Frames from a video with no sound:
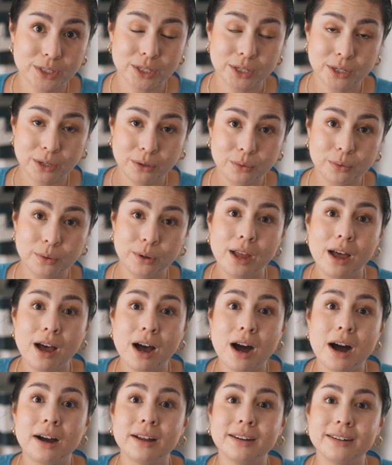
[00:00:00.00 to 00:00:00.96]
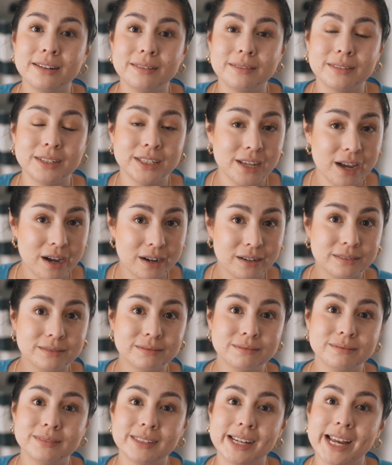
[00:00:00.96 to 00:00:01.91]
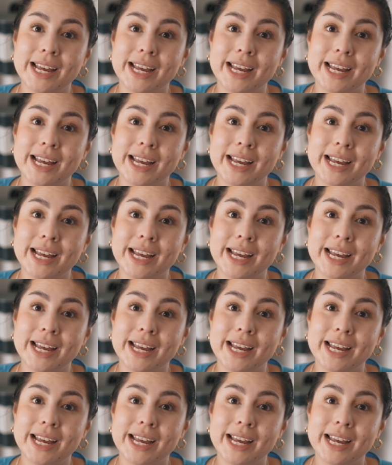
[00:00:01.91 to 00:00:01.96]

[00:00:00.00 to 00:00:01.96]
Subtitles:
to do on young